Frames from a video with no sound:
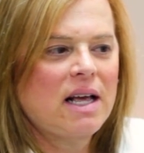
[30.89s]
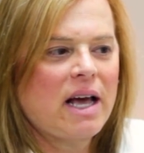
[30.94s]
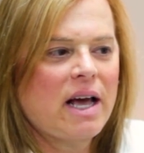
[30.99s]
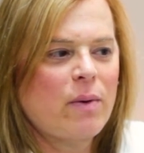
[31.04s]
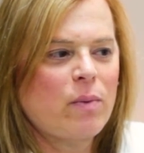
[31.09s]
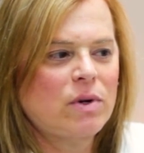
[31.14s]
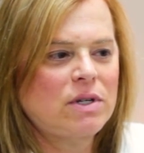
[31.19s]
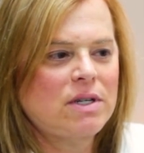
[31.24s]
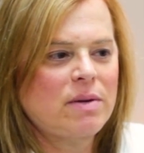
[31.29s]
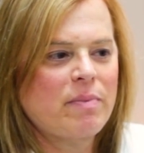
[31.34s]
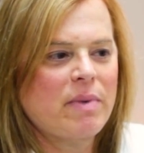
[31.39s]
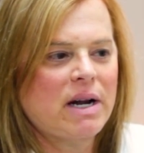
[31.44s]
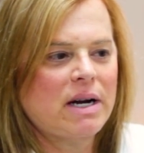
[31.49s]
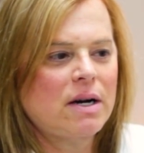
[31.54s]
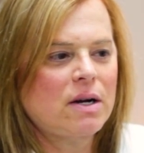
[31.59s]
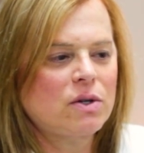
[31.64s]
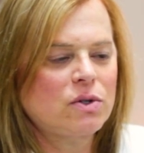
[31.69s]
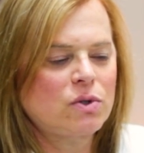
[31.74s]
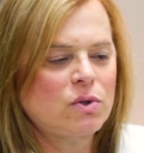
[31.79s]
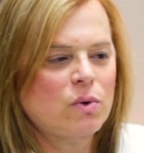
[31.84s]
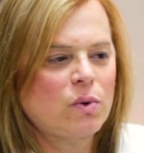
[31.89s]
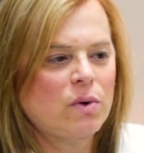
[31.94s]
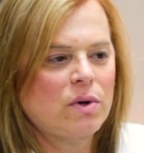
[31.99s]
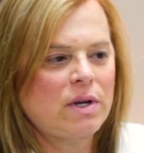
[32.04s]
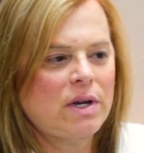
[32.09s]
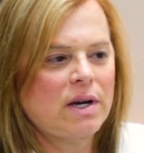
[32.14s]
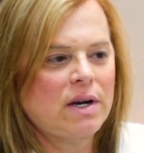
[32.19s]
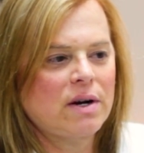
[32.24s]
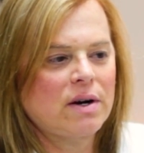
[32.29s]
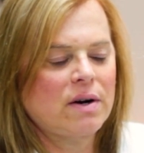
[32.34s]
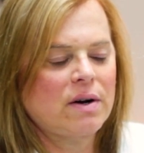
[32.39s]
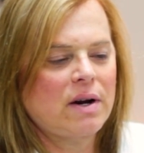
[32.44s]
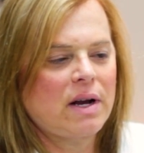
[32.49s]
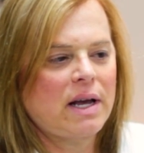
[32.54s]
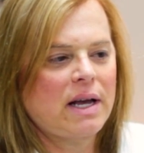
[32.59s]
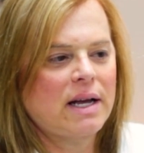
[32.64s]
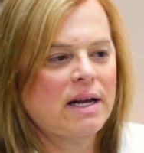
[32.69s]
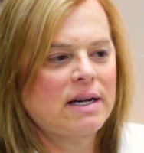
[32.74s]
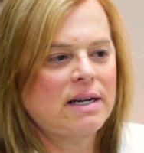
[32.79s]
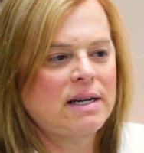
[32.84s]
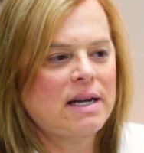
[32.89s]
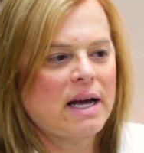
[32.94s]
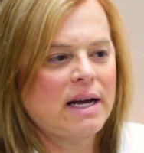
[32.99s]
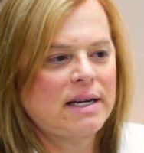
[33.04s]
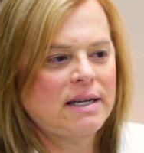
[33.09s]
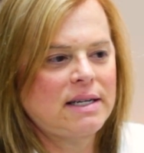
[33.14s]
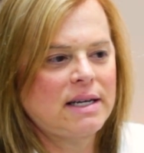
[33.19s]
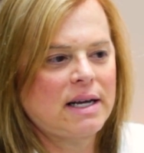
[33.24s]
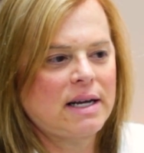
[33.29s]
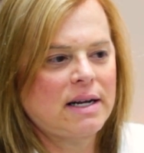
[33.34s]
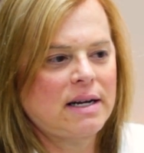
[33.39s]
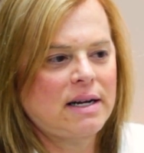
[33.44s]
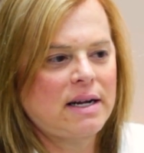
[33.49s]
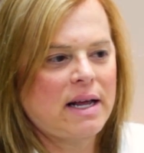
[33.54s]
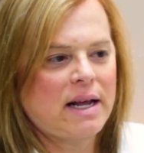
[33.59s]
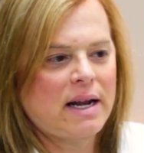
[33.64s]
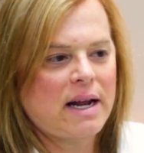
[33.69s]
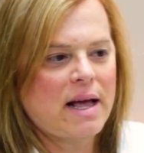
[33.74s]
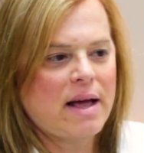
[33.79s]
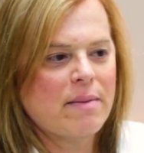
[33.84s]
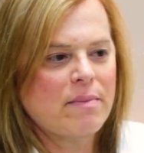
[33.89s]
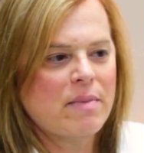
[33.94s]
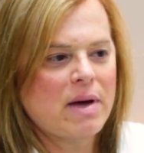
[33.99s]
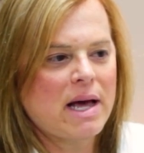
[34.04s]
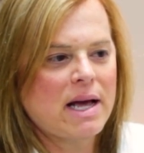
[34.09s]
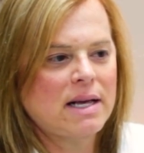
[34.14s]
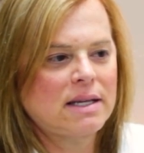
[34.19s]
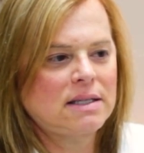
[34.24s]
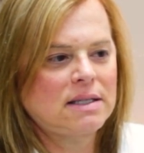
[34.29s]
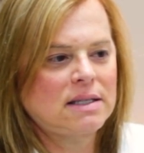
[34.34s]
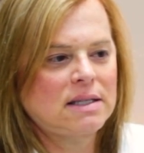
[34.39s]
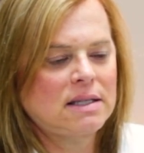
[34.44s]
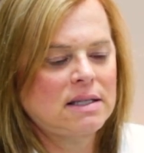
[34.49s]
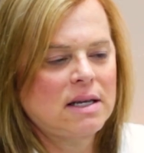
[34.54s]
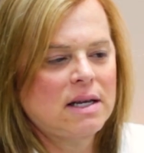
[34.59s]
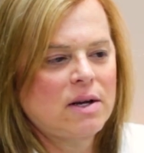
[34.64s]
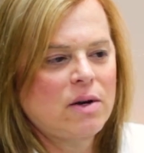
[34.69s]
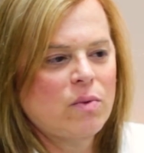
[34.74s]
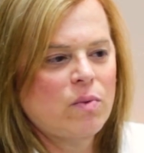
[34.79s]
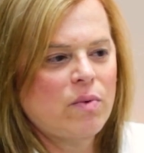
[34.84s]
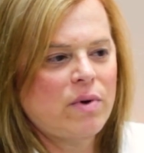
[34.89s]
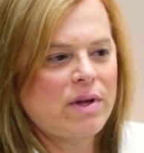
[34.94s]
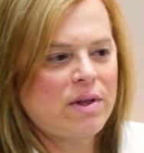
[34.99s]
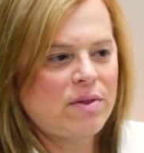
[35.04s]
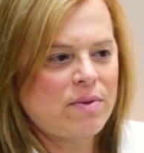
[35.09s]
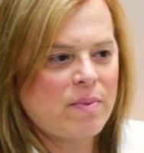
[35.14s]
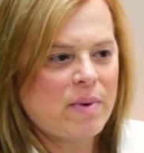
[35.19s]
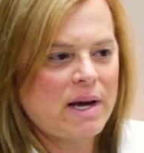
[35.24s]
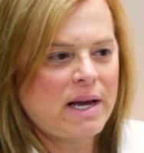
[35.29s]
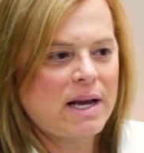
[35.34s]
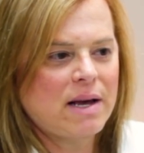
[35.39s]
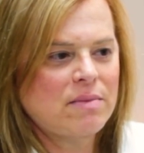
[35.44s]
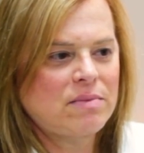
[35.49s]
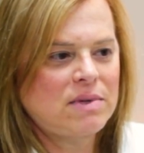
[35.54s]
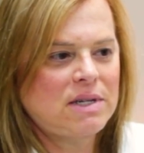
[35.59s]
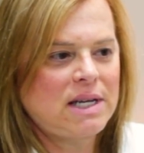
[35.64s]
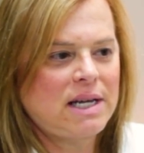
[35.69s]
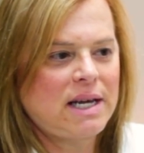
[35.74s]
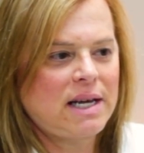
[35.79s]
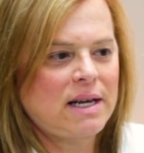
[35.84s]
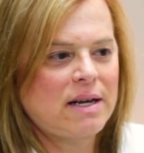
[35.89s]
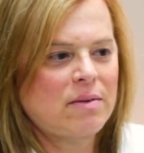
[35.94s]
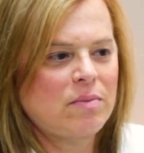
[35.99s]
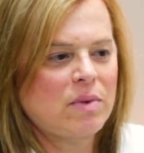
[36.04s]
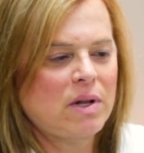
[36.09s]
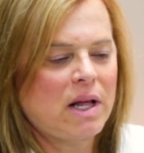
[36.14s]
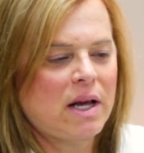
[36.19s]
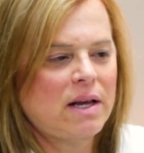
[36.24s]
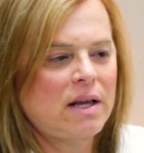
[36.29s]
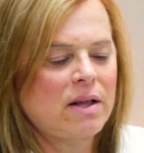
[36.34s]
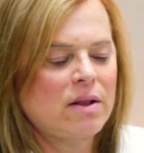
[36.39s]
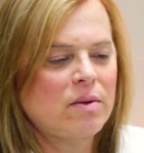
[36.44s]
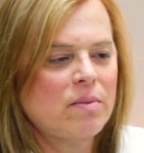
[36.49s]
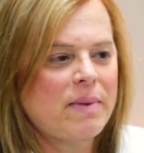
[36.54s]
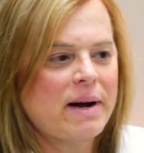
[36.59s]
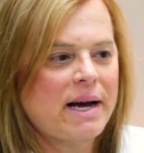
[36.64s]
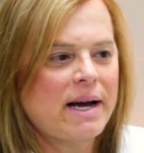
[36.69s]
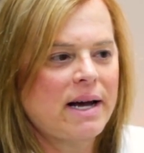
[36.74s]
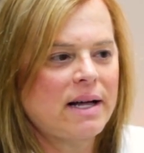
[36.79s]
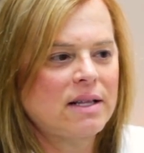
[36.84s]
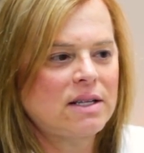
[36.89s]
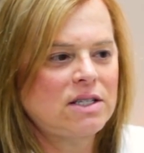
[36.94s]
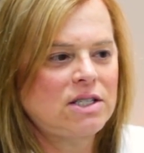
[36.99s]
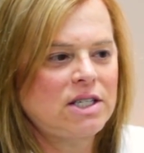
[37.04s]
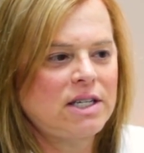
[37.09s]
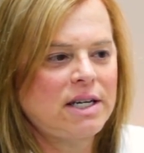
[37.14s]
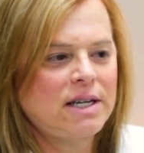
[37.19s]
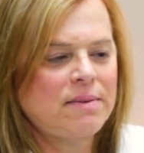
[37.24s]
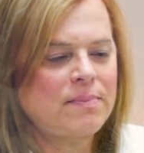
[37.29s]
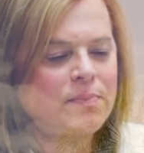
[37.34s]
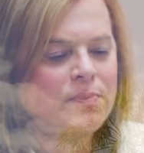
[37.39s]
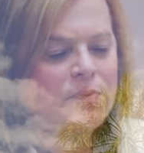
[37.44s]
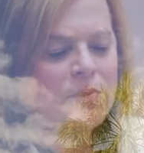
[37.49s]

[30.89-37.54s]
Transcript: I went to medical school here, and I did an M S with my M D in molecular biology.